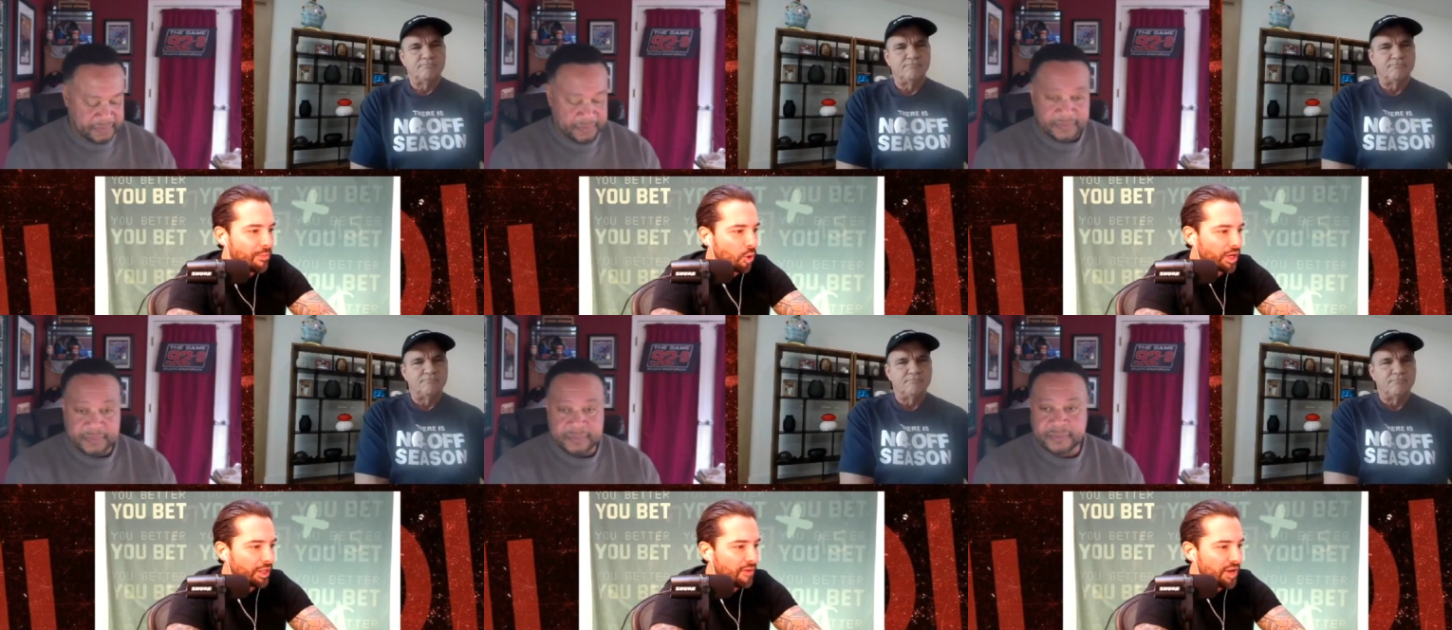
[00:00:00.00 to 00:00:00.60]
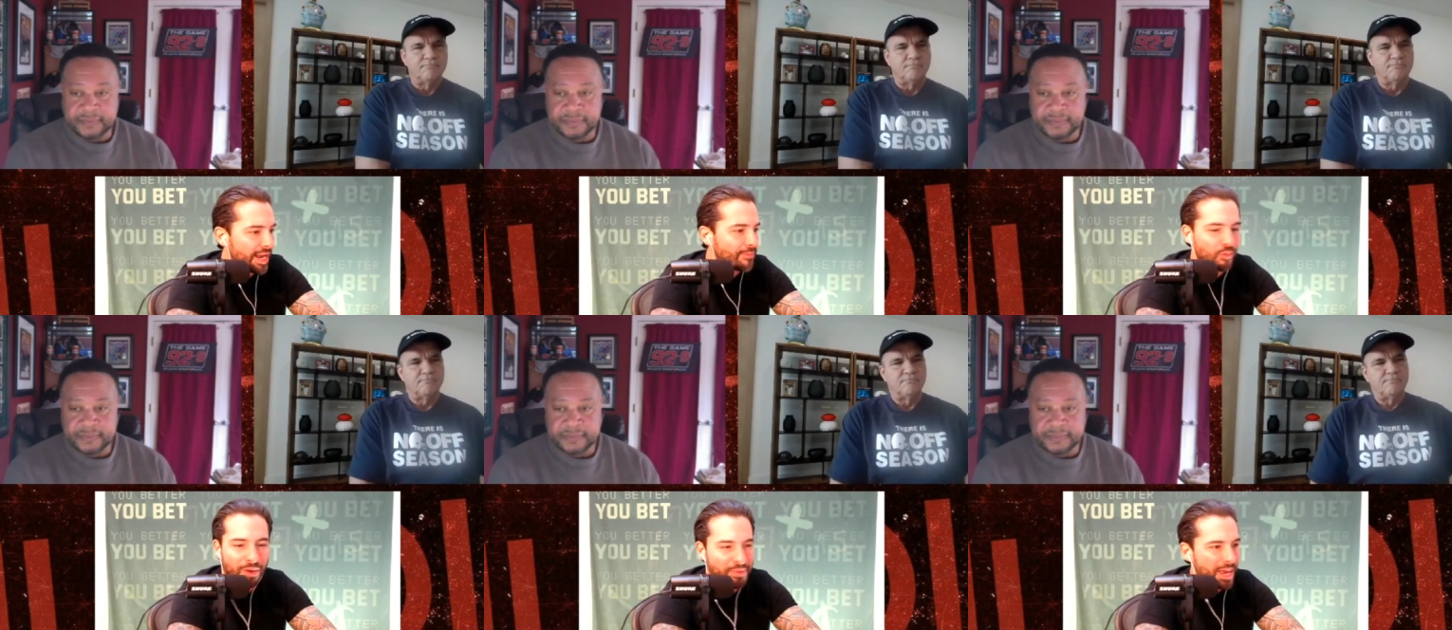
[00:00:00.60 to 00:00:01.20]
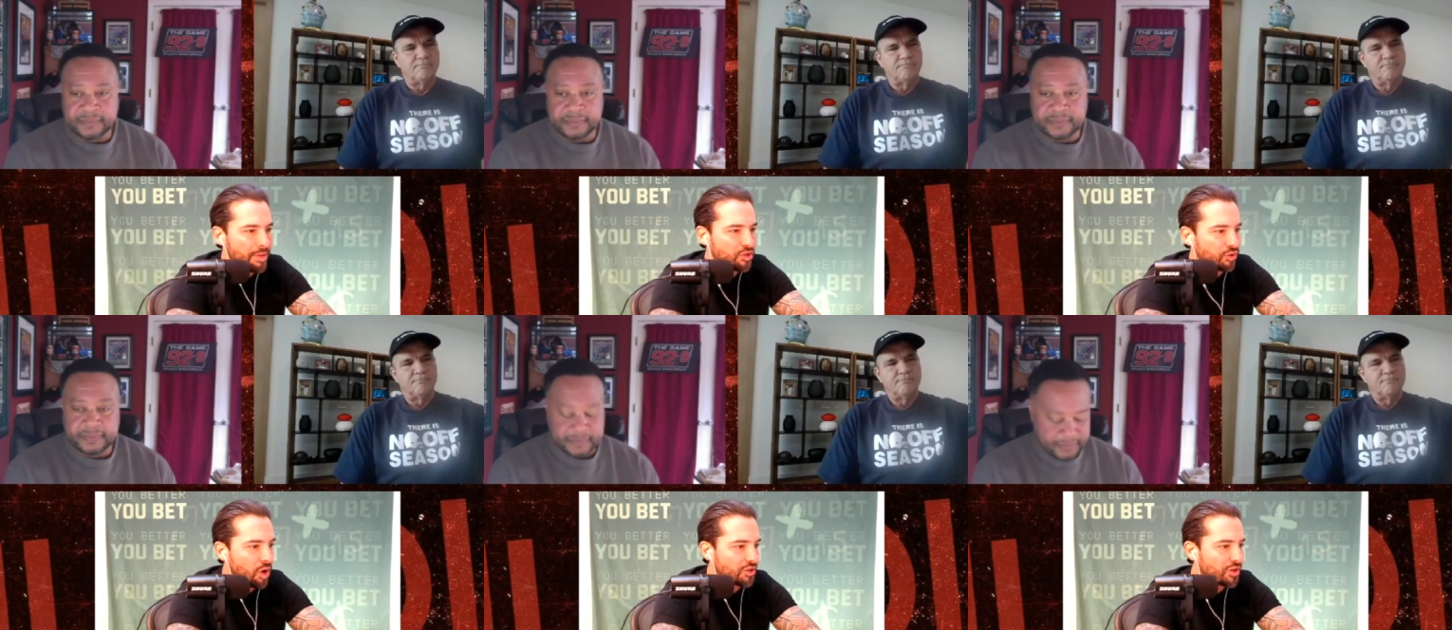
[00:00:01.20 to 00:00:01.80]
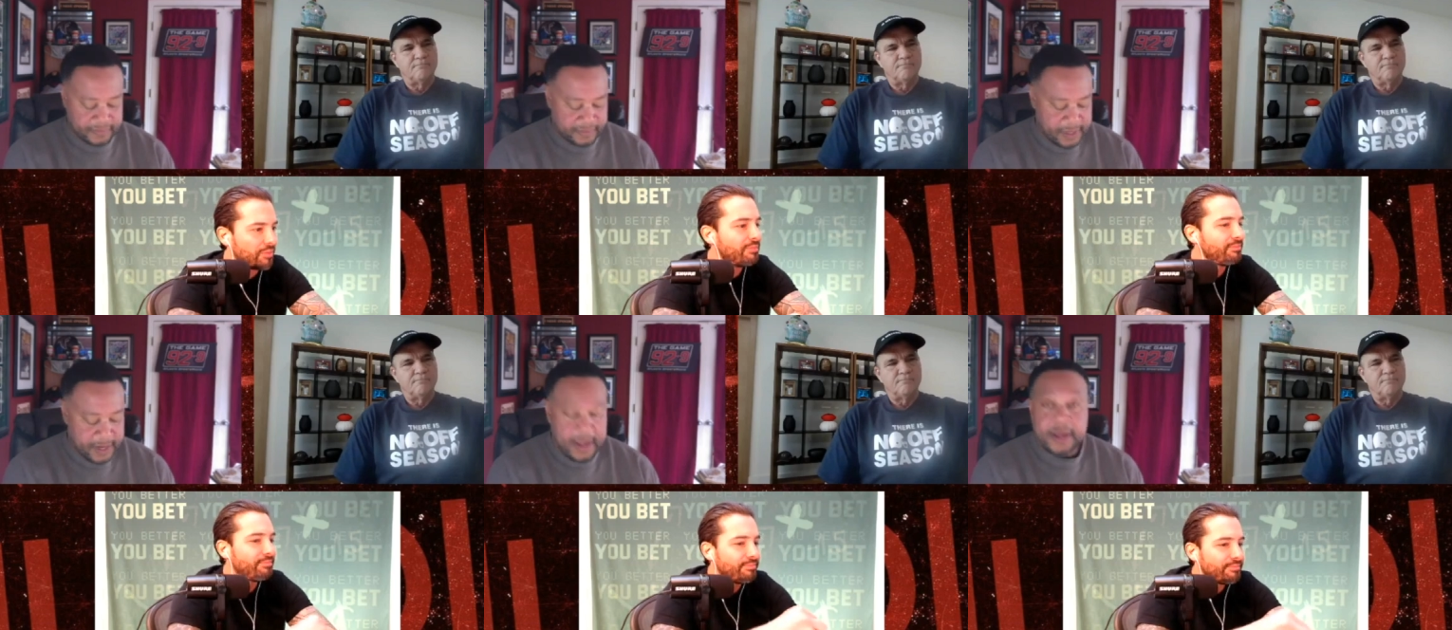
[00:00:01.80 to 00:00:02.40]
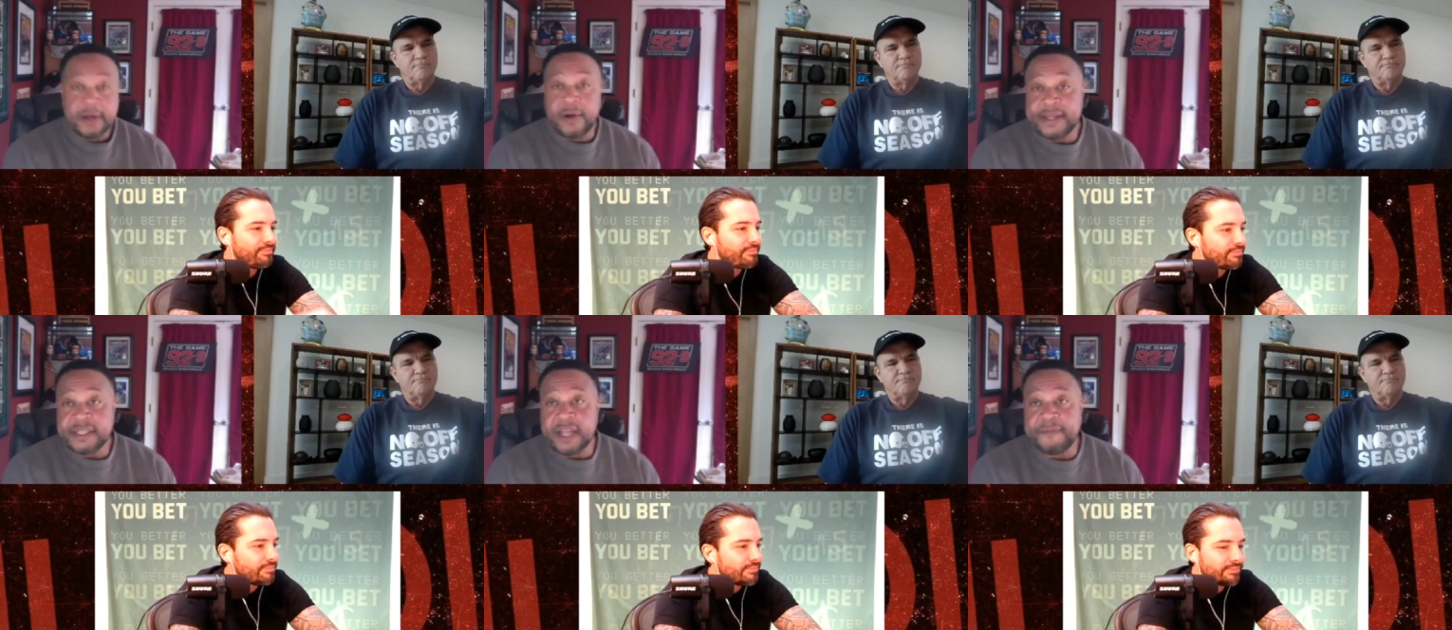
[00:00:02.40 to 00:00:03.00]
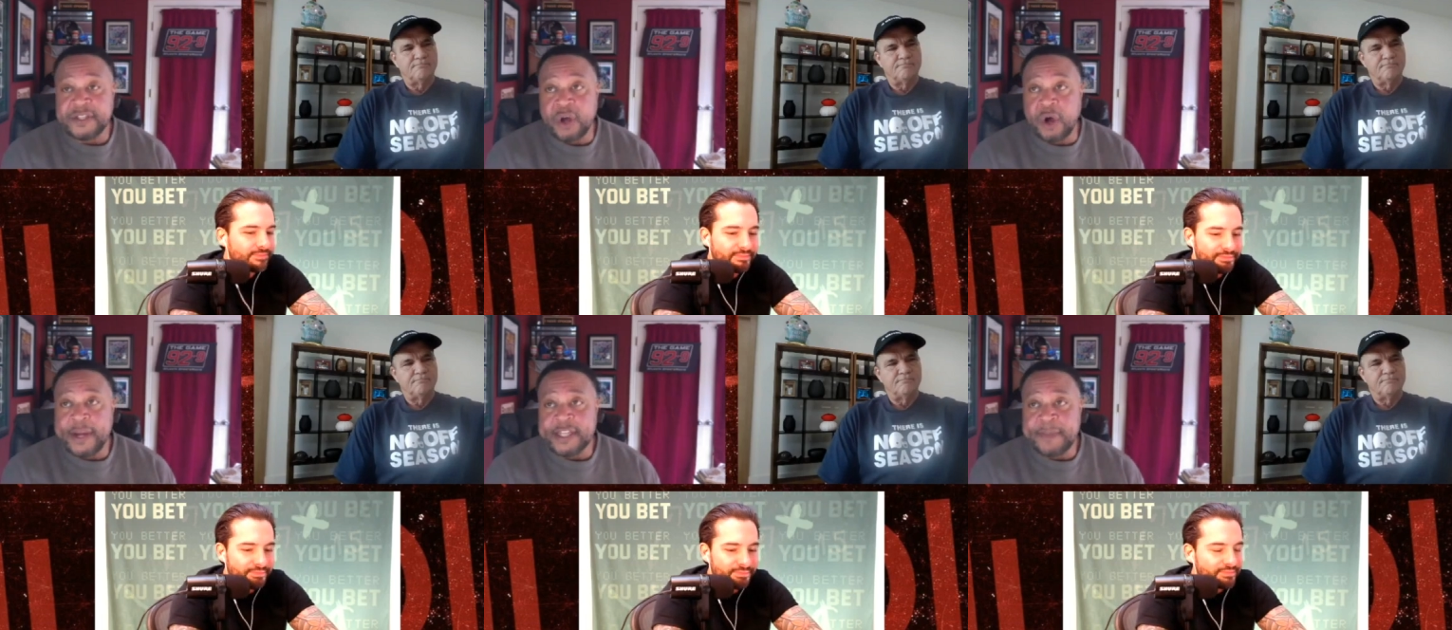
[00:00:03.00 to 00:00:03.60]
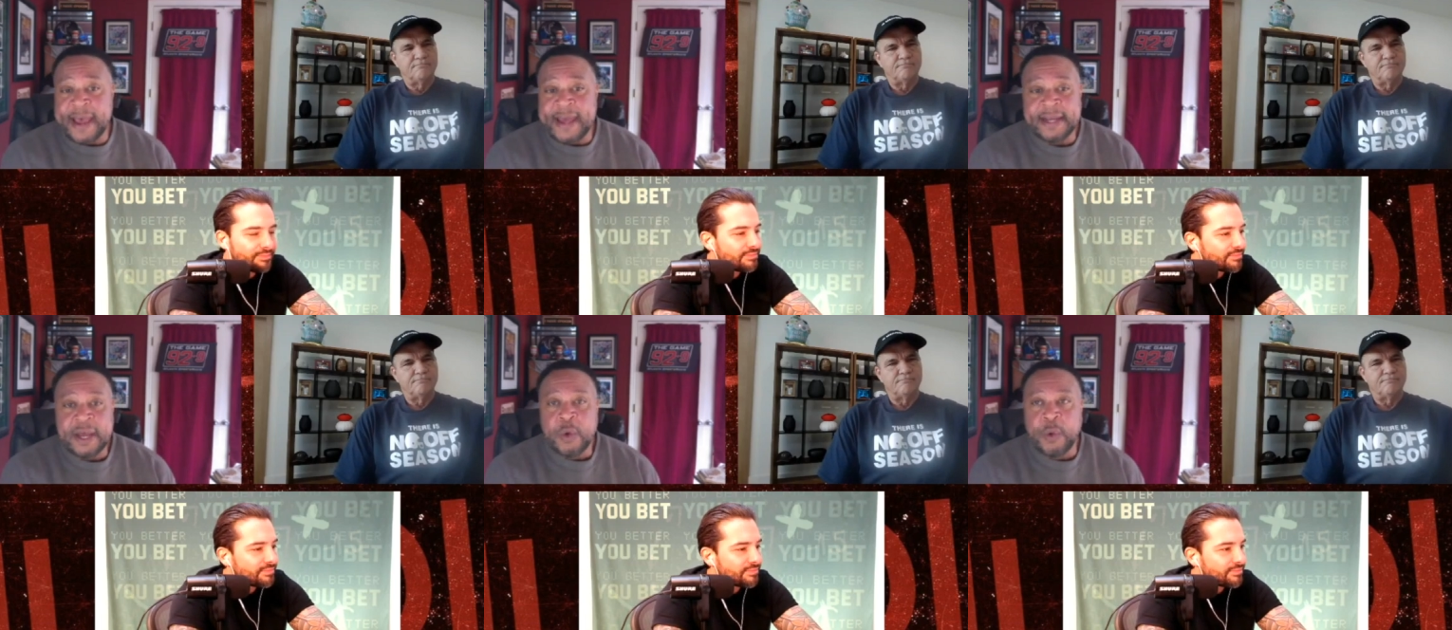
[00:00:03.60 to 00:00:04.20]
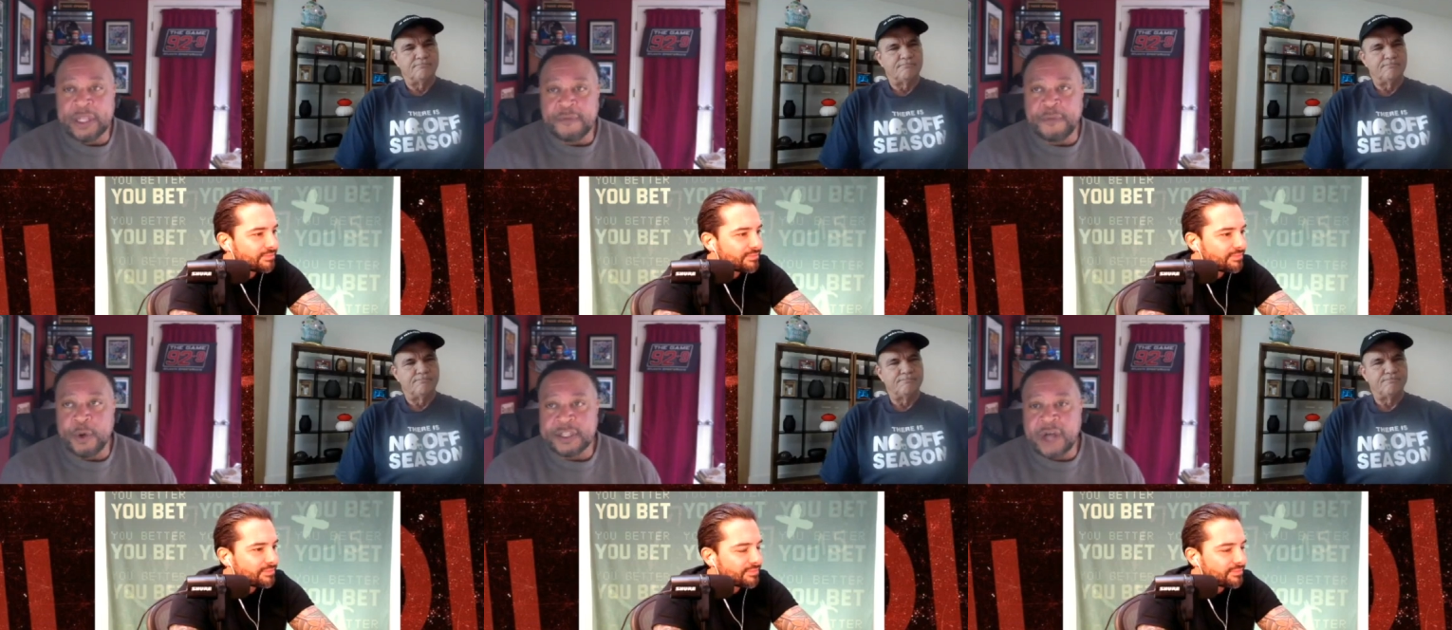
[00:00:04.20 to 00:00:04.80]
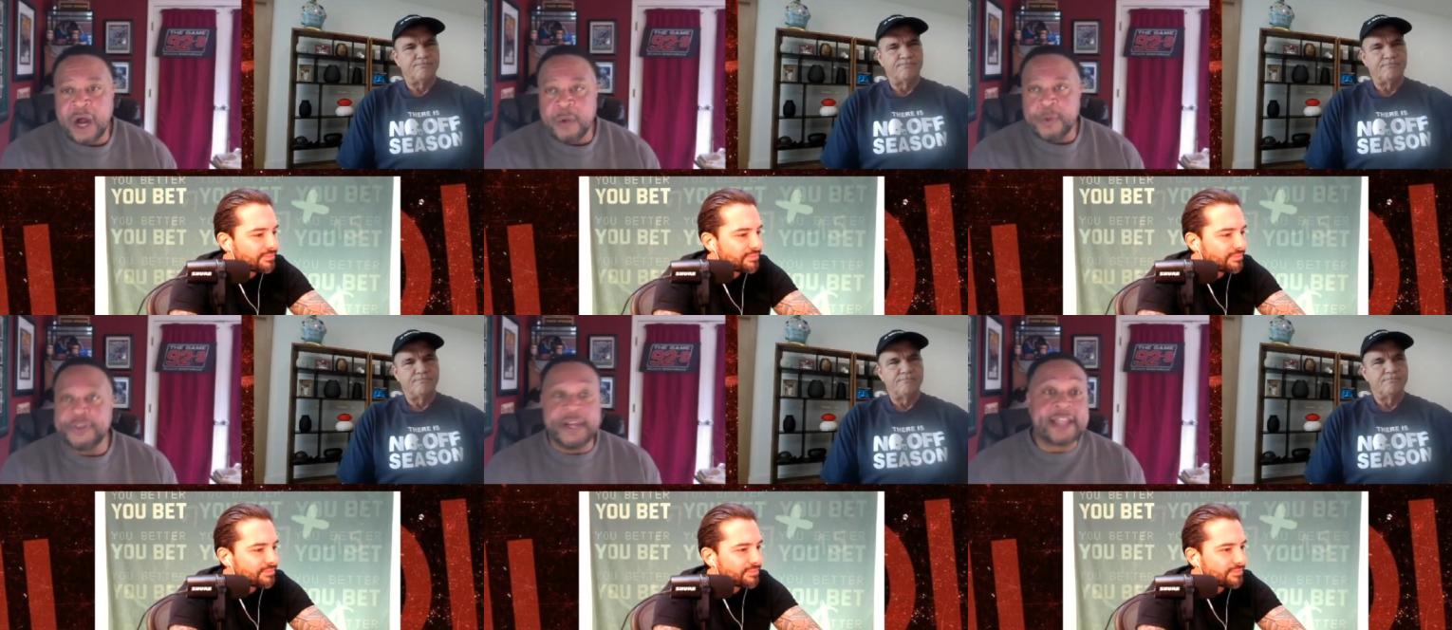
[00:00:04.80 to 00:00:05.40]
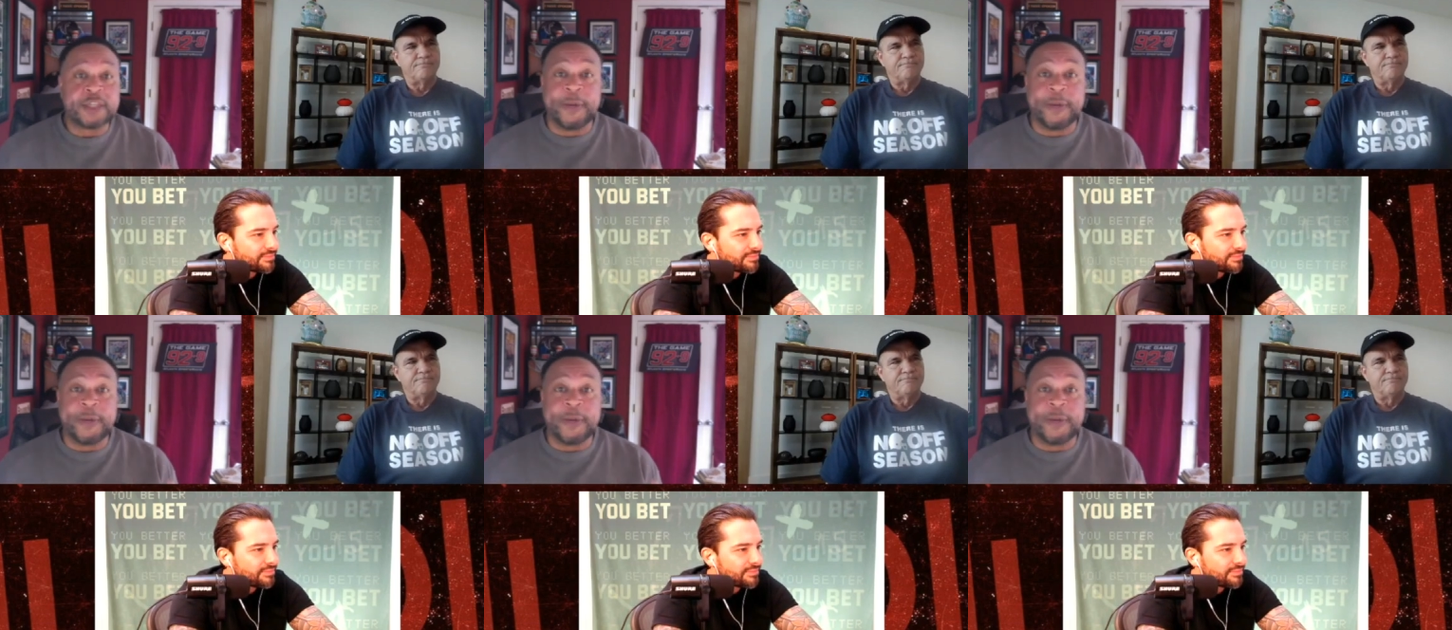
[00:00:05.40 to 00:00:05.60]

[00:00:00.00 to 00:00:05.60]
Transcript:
Speaker 1: morning, 11 a.m. to 1 p.m. Eastern, also. Great
Speaker 2: stuff as always, man. We look forward to talking with you next